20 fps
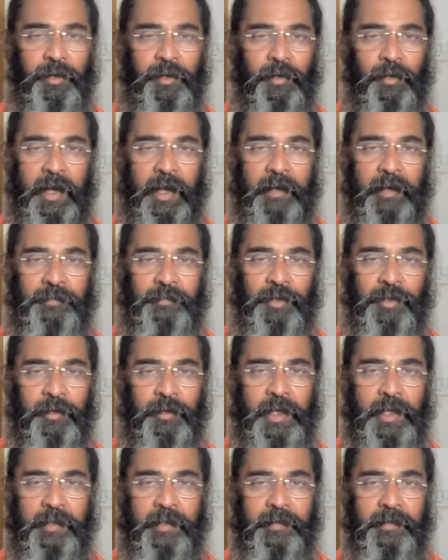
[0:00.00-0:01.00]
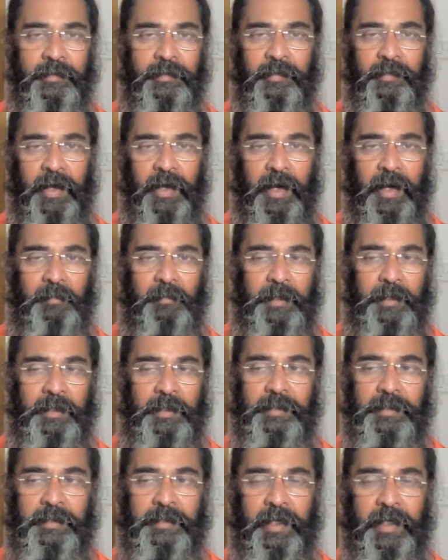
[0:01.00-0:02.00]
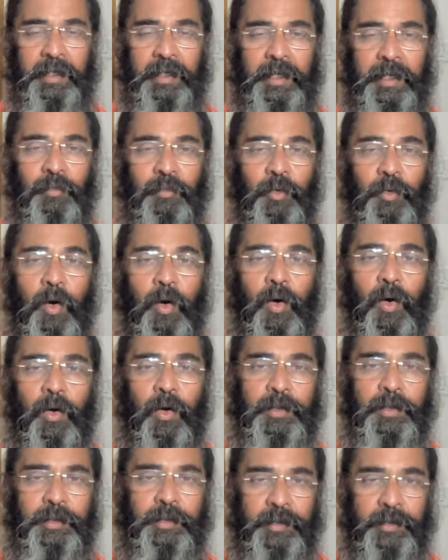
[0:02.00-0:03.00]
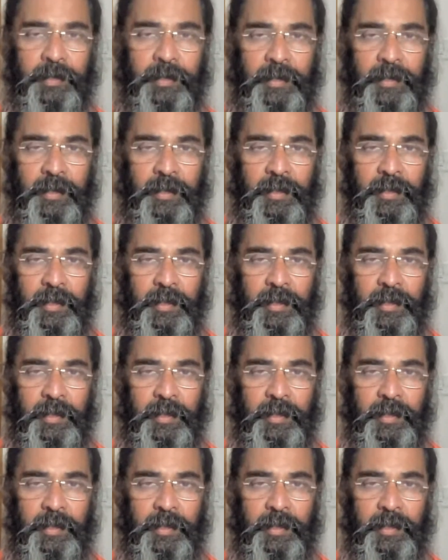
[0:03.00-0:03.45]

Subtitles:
not have children, and this and that. But his technique was